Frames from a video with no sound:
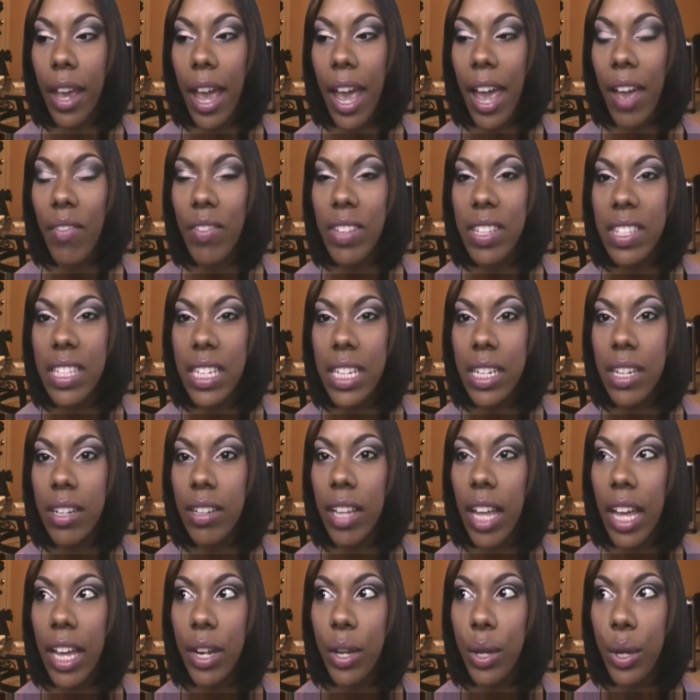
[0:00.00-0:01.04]
I haven't seen a
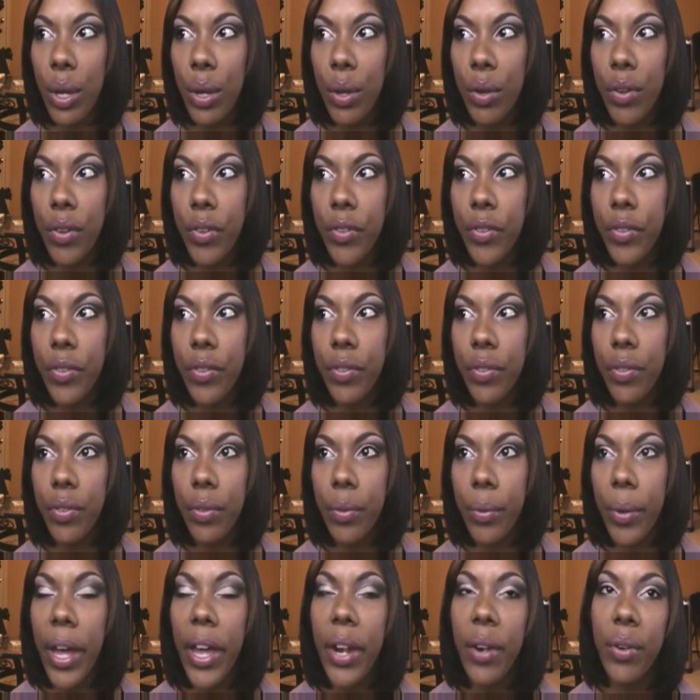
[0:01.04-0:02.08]
lot
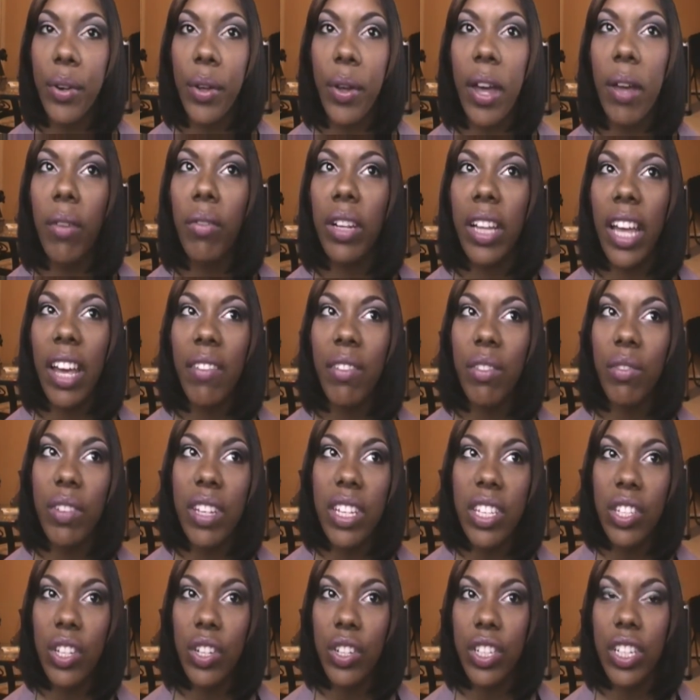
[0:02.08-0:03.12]
of well I don't know I really haven't
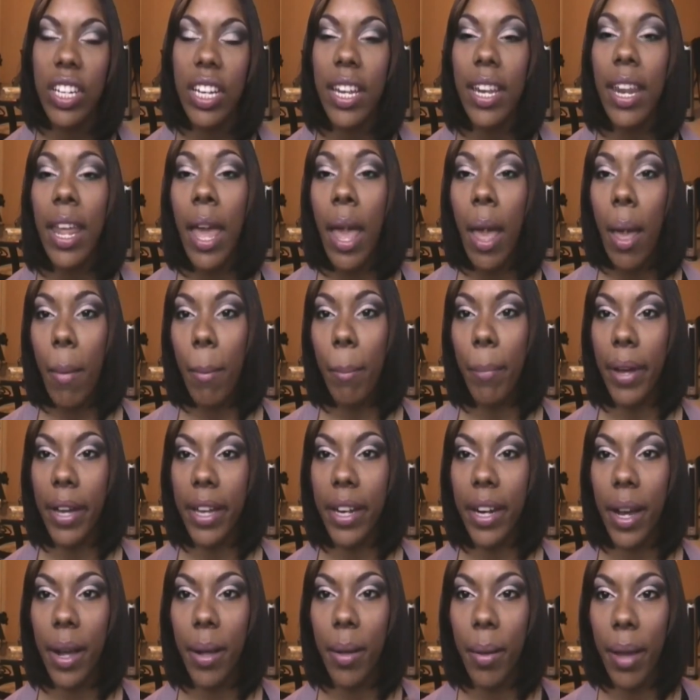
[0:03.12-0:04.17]
researched it
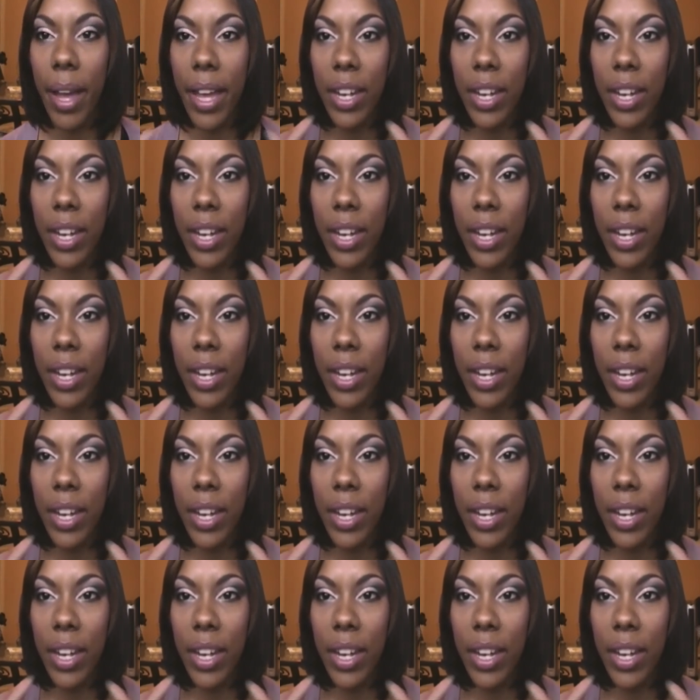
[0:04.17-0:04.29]
but uh,